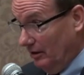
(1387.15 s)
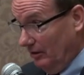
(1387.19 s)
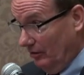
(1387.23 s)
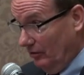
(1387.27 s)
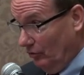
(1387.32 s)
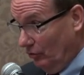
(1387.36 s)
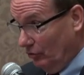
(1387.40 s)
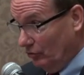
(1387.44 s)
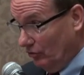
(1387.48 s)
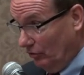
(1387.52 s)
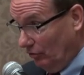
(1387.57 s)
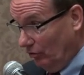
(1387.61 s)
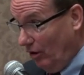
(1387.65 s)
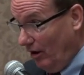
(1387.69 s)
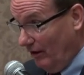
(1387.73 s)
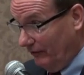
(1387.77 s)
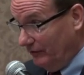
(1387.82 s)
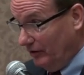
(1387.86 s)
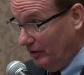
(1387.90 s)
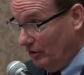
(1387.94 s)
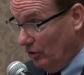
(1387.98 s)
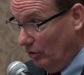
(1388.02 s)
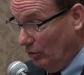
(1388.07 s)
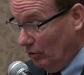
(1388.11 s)
Those are
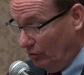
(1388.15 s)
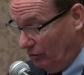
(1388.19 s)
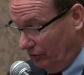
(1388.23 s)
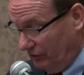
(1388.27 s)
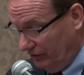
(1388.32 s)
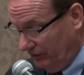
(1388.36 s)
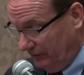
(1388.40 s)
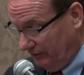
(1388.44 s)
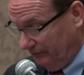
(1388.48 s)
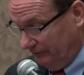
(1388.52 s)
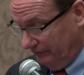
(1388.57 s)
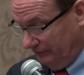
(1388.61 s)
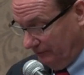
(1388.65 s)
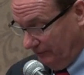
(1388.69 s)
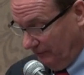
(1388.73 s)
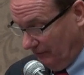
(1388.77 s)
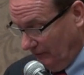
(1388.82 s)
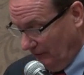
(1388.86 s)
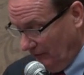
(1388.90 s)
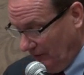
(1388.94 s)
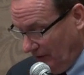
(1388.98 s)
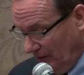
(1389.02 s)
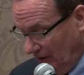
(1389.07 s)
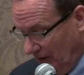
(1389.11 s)
lofty goals.
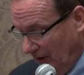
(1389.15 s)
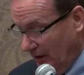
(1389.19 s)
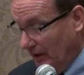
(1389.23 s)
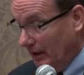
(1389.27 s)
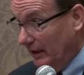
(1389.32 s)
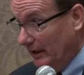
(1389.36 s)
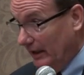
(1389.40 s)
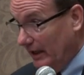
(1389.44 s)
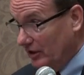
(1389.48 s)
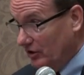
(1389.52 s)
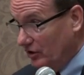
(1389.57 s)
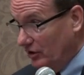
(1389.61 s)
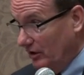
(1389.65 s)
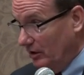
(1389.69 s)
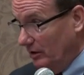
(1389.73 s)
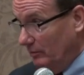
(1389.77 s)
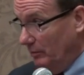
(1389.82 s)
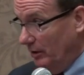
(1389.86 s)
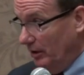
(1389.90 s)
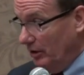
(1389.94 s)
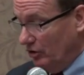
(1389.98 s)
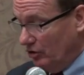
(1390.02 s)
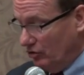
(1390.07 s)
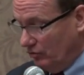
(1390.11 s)
And as the
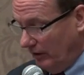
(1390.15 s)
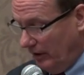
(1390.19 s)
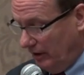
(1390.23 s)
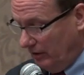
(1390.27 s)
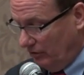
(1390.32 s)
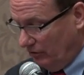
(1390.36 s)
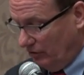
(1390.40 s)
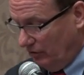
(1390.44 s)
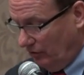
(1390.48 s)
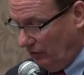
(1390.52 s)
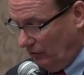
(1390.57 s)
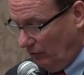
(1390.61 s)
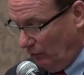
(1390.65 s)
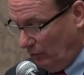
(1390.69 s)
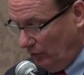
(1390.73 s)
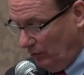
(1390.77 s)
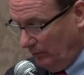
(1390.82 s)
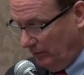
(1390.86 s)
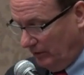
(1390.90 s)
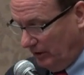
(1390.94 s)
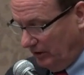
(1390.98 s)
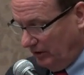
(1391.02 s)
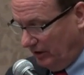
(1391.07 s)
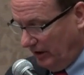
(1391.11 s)
administrators in the
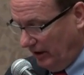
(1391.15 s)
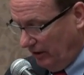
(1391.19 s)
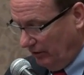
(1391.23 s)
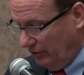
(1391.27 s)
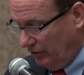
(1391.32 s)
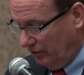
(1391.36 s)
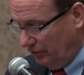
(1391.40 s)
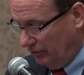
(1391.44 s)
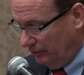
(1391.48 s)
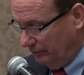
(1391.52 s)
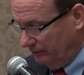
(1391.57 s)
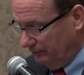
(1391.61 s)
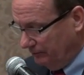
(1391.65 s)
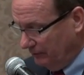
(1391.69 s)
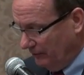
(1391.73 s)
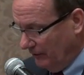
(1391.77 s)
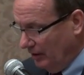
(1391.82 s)
room can tell you,